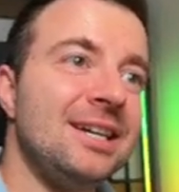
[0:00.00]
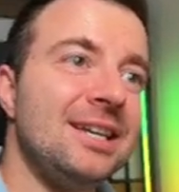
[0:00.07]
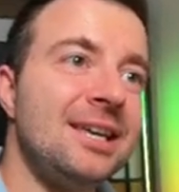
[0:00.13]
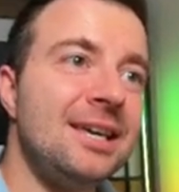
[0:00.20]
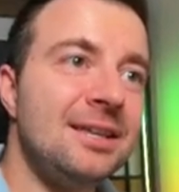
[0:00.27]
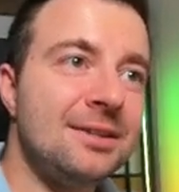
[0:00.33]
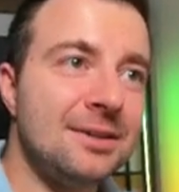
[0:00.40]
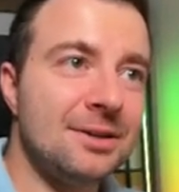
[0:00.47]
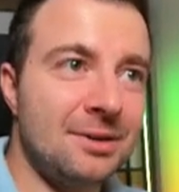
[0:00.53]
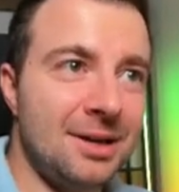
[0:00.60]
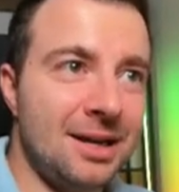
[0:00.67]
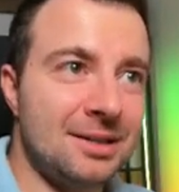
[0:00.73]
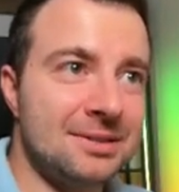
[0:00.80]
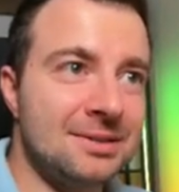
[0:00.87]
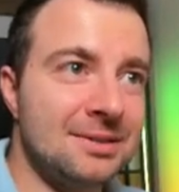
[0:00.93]

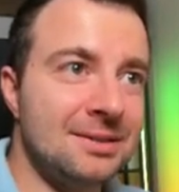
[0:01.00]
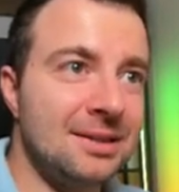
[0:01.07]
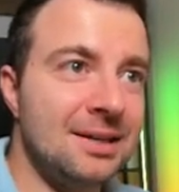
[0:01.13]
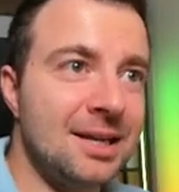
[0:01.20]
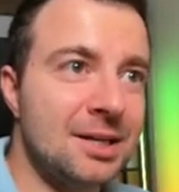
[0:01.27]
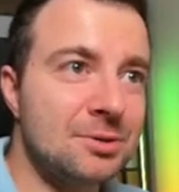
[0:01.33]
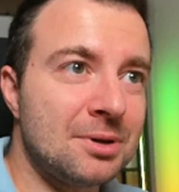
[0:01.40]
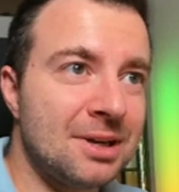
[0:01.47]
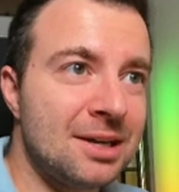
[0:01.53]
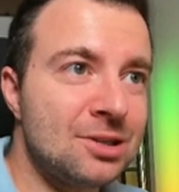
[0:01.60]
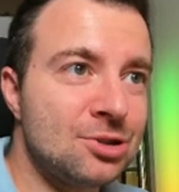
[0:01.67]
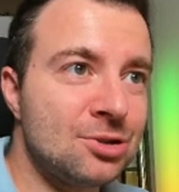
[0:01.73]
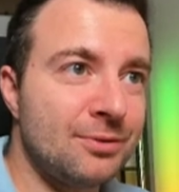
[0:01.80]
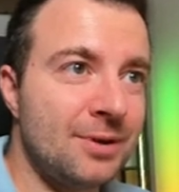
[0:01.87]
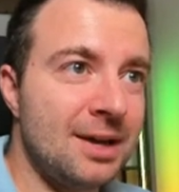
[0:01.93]
Ethernet, the network
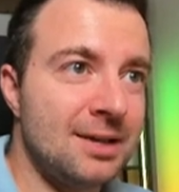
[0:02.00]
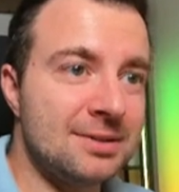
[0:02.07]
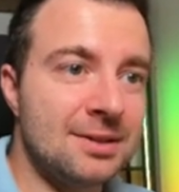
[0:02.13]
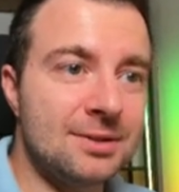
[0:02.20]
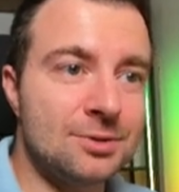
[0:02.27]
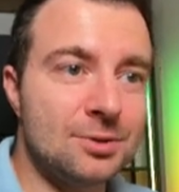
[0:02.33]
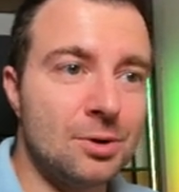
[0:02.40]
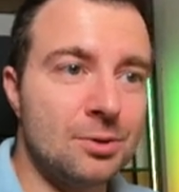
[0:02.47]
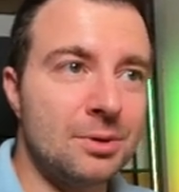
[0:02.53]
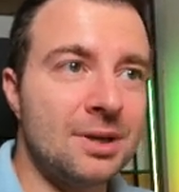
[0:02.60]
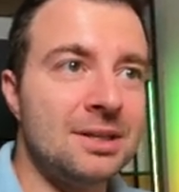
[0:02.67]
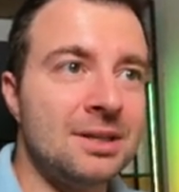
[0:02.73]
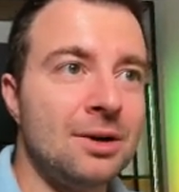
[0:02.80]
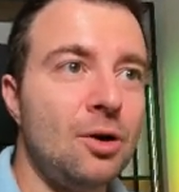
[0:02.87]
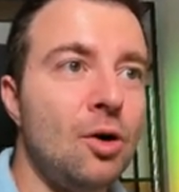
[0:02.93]
interface, is
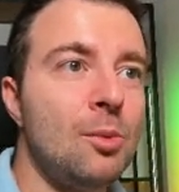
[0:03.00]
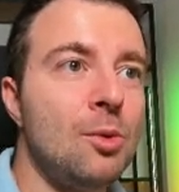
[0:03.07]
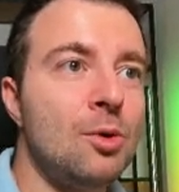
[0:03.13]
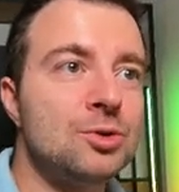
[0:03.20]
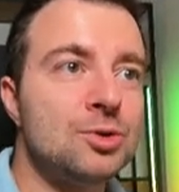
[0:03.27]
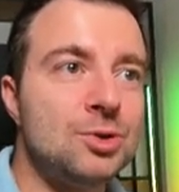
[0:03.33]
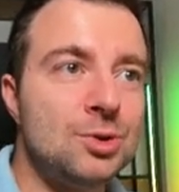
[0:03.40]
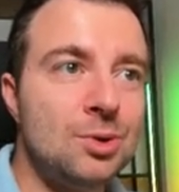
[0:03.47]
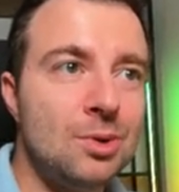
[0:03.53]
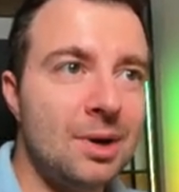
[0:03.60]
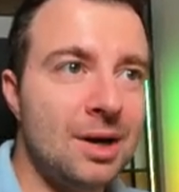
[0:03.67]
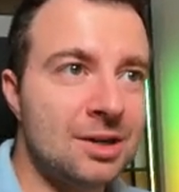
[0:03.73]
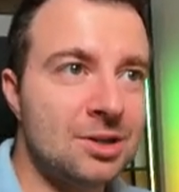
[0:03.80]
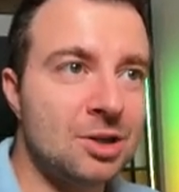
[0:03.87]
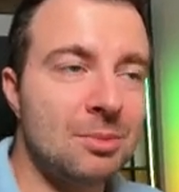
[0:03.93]
already almost
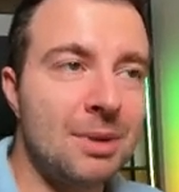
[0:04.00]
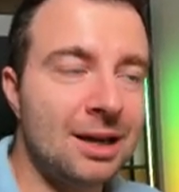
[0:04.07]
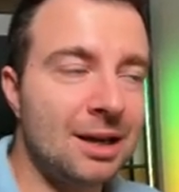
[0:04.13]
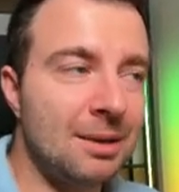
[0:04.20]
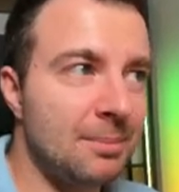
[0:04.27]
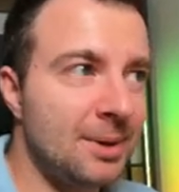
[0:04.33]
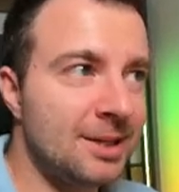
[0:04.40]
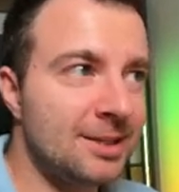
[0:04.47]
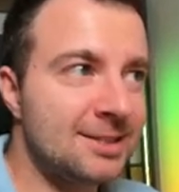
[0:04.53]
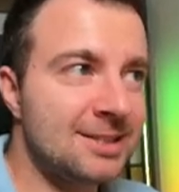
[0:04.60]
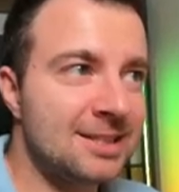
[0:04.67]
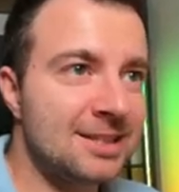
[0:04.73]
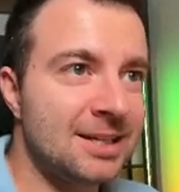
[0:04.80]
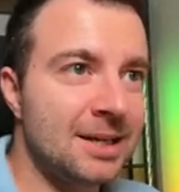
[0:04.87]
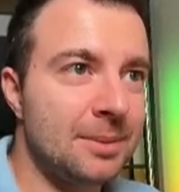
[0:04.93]
200
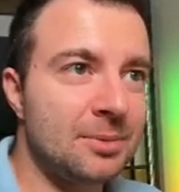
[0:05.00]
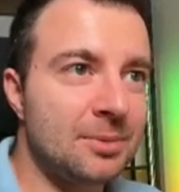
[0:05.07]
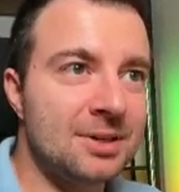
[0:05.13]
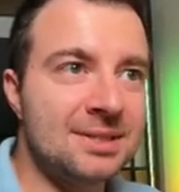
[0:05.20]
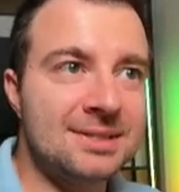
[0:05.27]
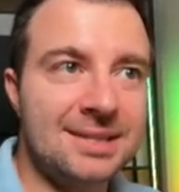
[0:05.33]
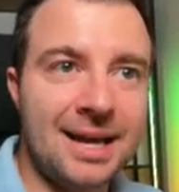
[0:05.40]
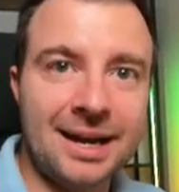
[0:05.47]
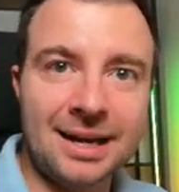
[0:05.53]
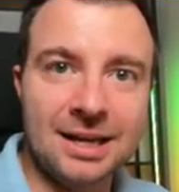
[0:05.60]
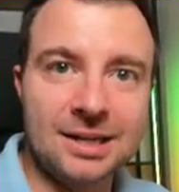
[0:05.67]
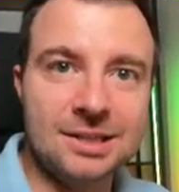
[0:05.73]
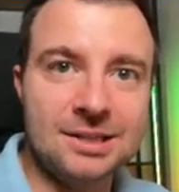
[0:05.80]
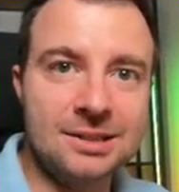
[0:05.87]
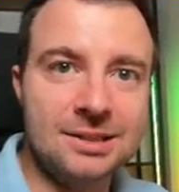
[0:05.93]
megabits per
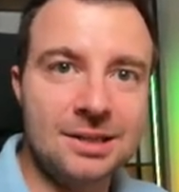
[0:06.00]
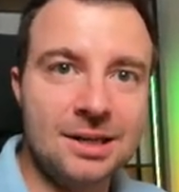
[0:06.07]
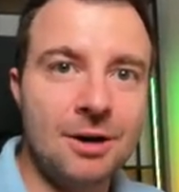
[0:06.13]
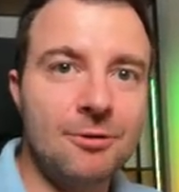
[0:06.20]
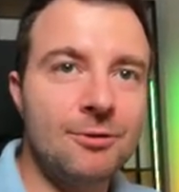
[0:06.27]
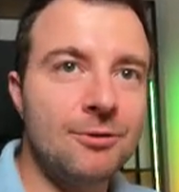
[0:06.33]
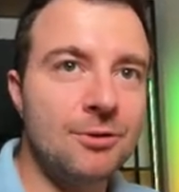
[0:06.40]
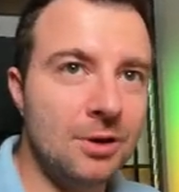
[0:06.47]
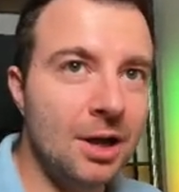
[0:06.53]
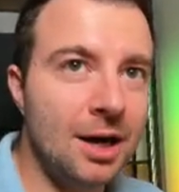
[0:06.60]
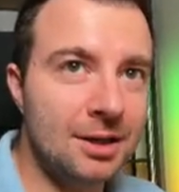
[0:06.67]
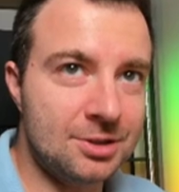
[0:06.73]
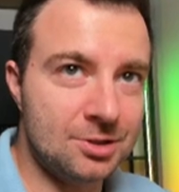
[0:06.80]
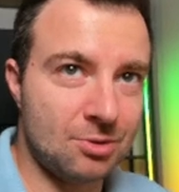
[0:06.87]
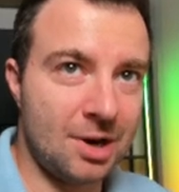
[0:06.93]
second of
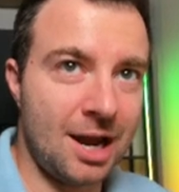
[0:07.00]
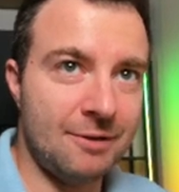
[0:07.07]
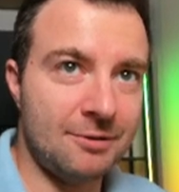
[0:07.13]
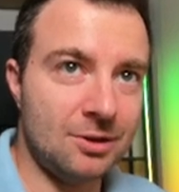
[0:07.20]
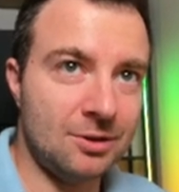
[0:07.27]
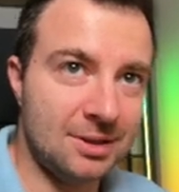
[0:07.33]
flood traffic.